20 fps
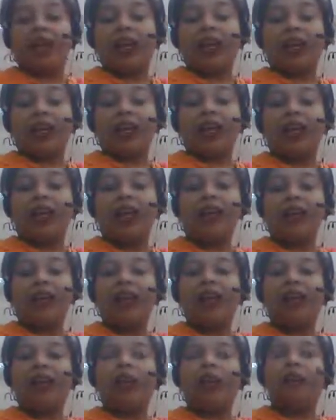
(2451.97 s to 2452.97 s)

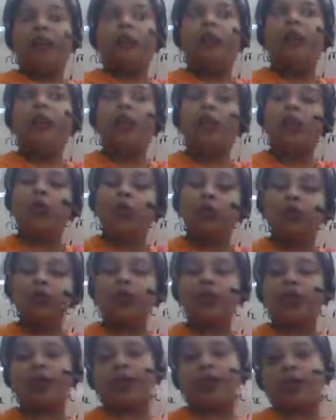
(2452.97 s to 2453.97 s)
he moves
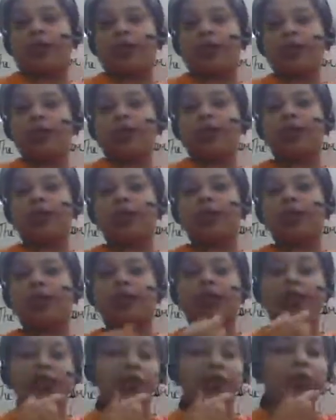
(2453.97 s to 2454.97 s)
around,
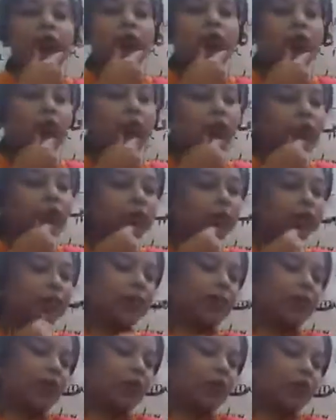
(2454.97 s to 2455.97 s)
he roams
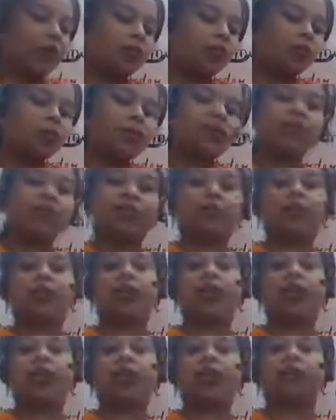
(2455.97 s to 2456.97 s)
about the
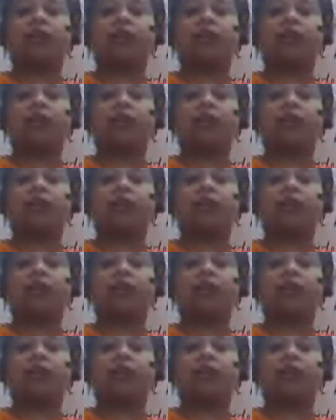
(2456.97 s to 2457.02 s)
streets